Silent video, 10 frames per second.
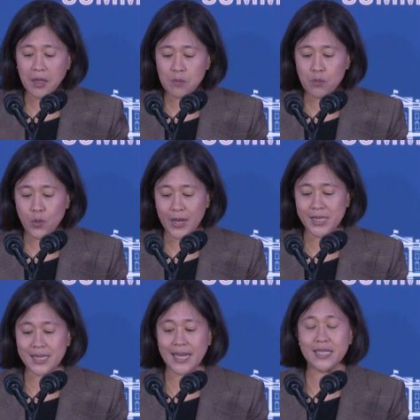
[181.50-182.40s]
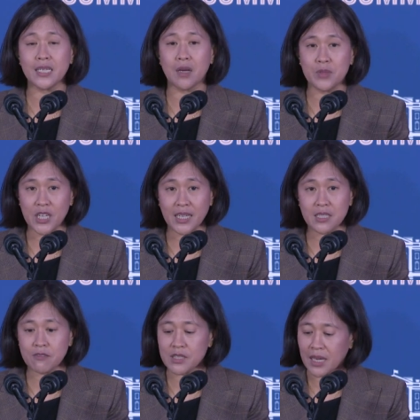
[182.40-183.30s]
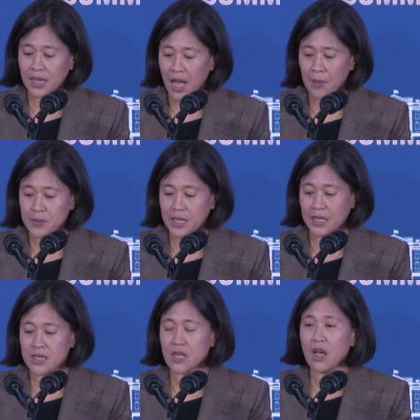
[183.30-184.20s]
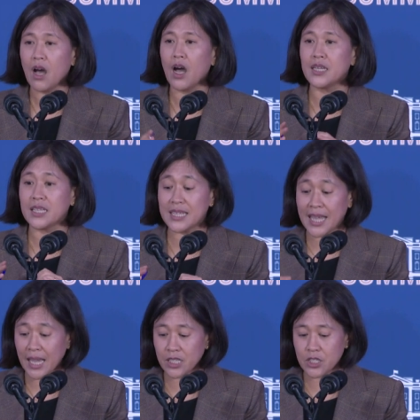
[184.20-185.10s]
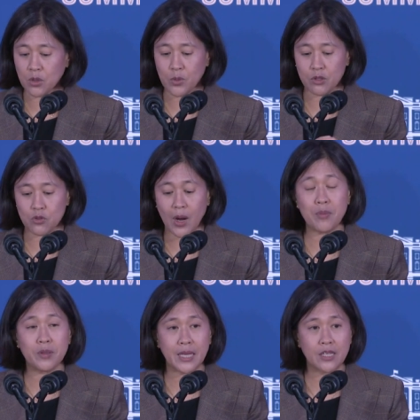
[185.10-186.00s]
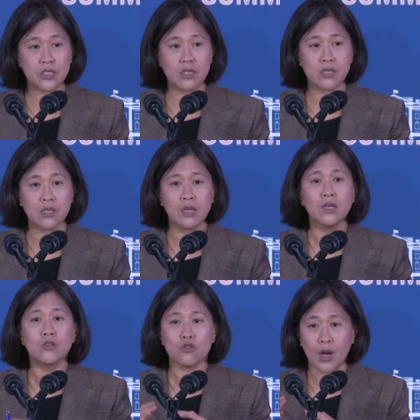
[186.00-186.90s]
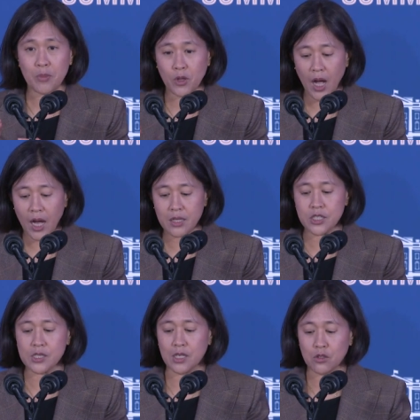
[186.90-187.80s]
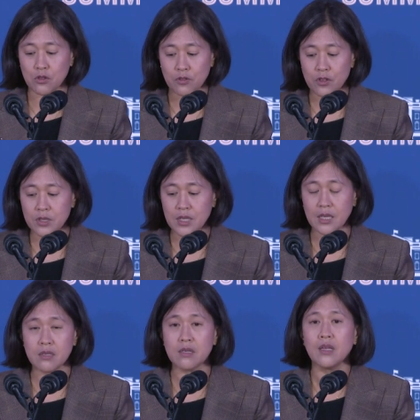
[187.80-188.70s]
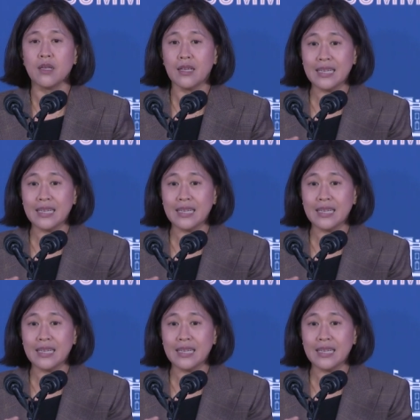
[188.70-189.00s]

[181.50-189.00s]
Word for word: unprecedented objectives and updates on engaging with tribal nations, tribal colleges and universities,